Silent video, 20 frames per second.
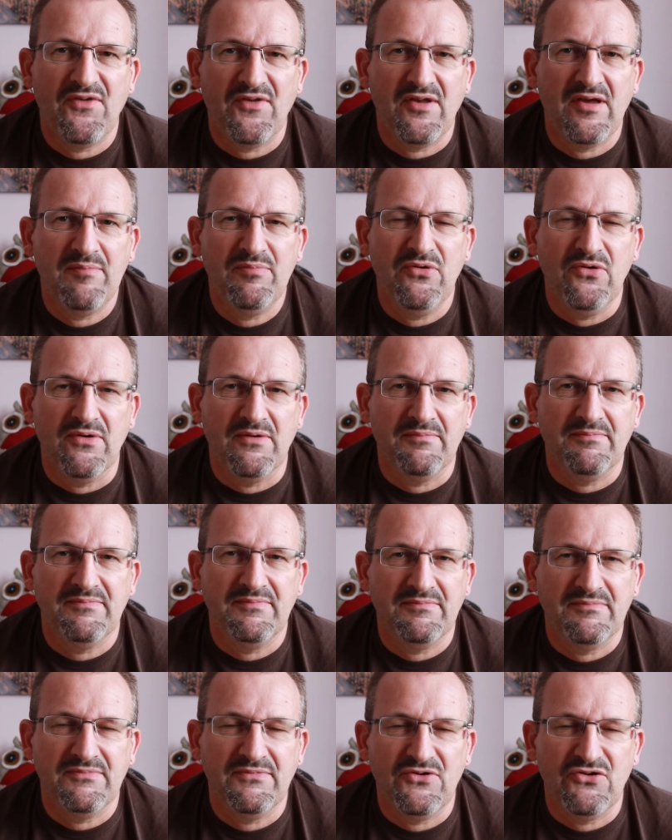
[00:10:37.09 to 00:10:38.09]
and I put
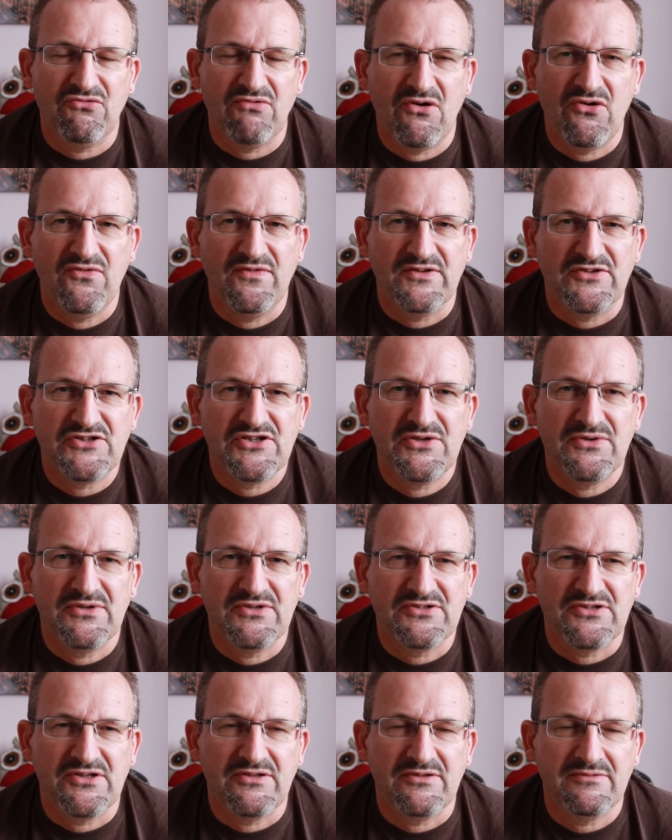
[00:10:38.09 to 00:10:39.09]
Grover
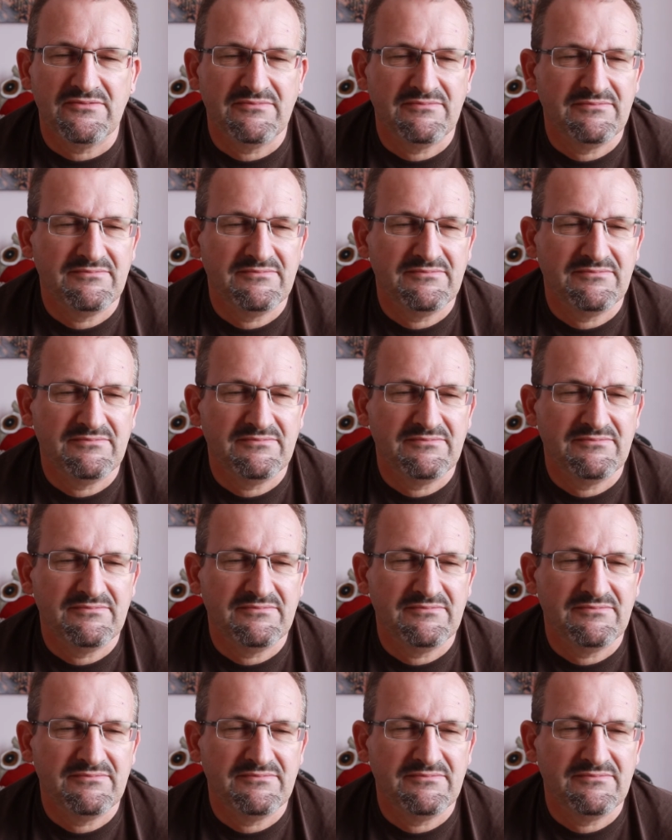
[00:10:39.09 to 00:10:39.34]
tuners on.